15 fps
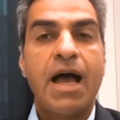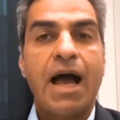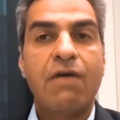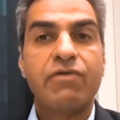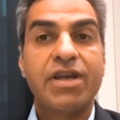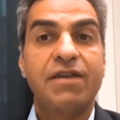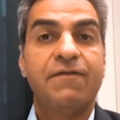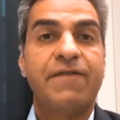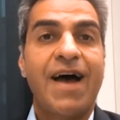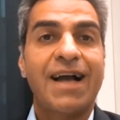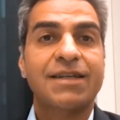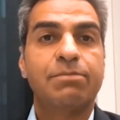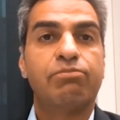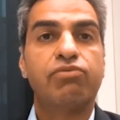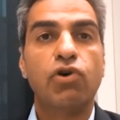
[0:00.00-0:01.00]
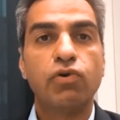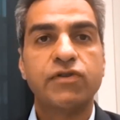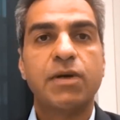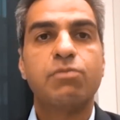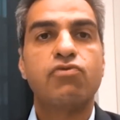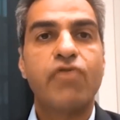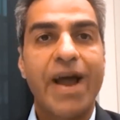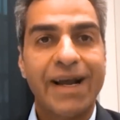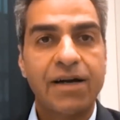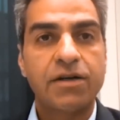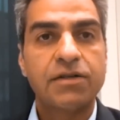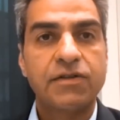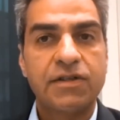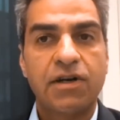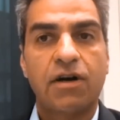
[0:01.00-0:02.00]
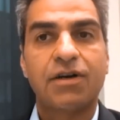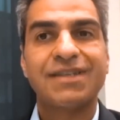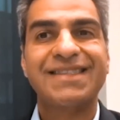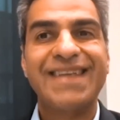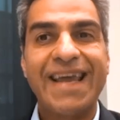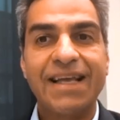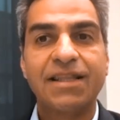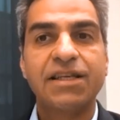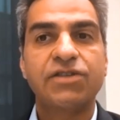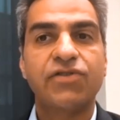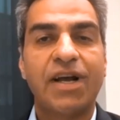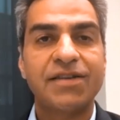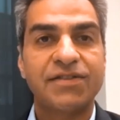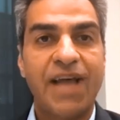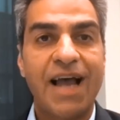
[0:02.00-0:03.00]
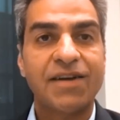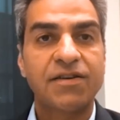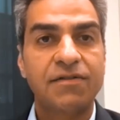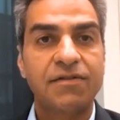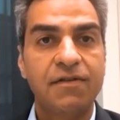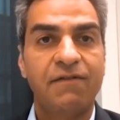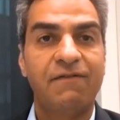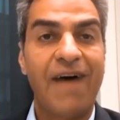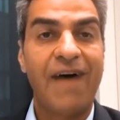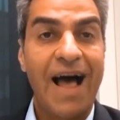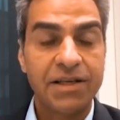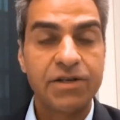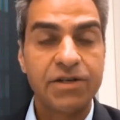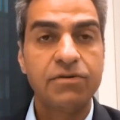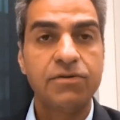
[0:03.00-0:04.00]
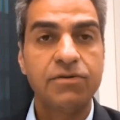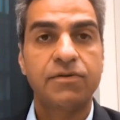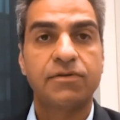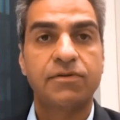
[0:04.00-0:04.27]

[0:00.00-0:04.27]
And we, in fact, broke some records in our daily transaction values.